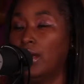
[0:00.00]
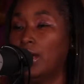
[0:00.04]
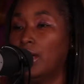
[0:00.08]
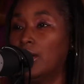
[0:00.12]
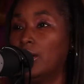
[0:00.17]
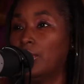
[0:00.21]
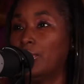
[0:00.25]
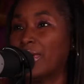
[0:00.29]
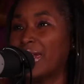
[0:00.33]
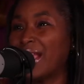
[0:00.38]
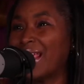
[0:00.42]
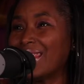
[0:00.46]

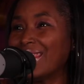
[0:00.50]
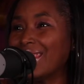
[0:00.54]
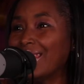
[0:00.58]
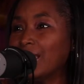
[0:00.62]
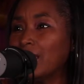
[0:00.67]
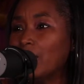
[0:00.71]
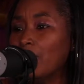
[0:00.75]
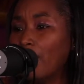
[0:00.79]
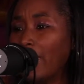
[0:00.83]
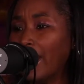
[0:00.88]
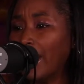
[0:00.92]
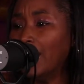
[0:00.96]
But I
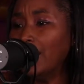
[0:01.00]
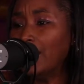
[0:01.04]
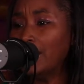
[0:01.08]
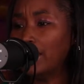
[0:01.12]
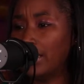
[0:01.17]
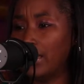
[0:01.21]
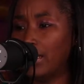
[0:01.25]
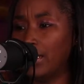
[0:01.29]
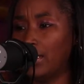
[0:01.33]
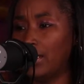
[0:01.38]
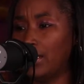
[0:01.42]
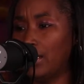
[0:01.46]
think the main
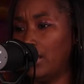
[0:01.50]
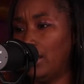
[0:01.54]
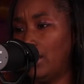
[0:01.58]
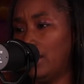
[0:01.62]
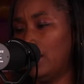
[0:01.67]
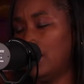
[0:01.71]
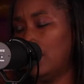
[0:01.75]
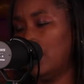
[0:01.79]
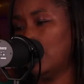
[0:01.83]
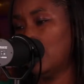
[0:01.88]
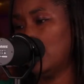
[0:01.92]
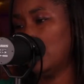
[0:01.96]
thing
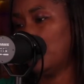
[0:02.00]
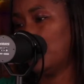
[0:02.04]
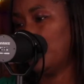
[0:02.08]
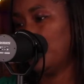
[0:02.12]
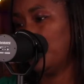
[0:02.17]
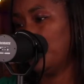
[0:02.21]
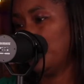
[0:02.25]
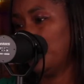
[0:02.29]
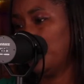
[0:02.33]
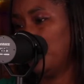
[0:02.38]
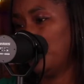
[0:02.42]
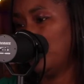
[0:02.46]
is
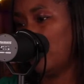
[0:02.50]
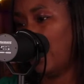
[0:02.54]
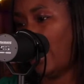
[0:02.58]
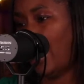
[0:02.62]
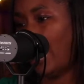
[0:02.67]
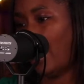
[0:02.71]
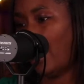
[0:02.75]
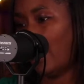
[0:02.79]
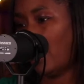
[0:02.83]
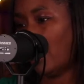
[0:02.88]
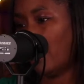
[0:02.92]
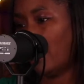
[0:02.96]
to
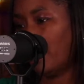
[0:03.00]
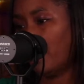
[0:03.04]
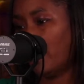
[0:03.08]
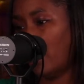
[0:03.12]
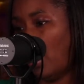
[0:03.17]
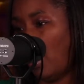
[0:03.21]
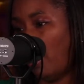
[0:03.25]
have